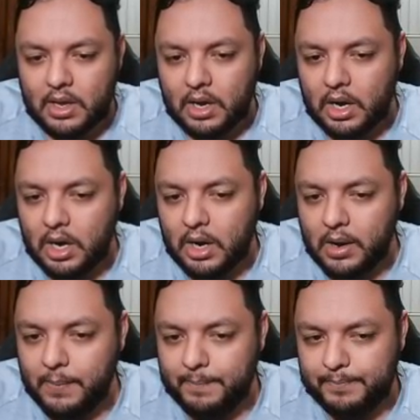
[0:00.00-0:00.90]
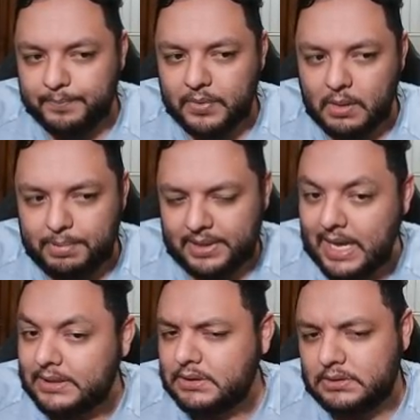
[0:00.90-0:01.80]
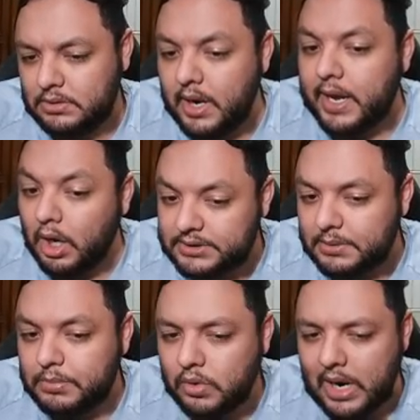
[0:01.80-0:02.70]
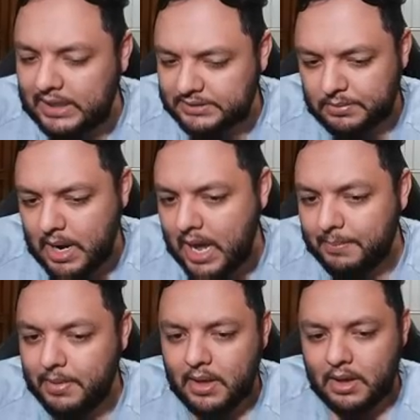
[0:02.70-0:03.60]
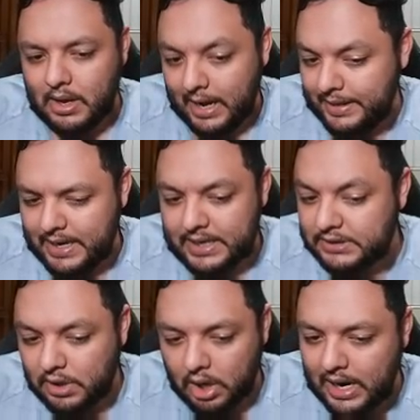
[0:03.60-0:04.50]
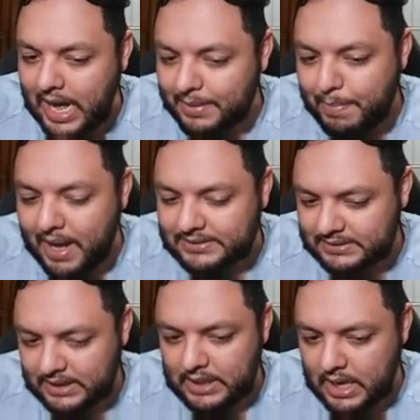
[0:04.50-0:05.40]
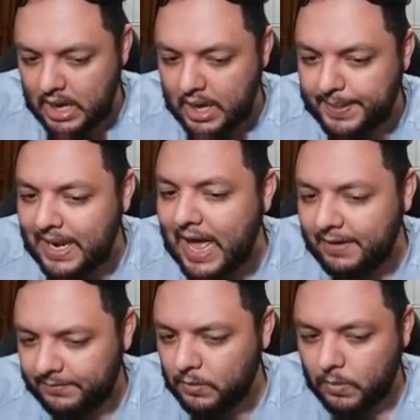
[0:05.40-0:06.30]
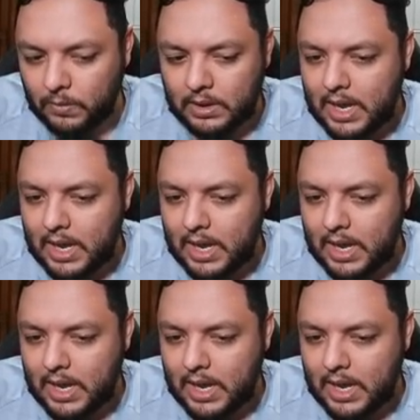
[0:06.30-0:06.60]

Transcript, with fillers: Um, but that's gonna cost them two cards from hand and then he's not gonna advance the uh, the life total.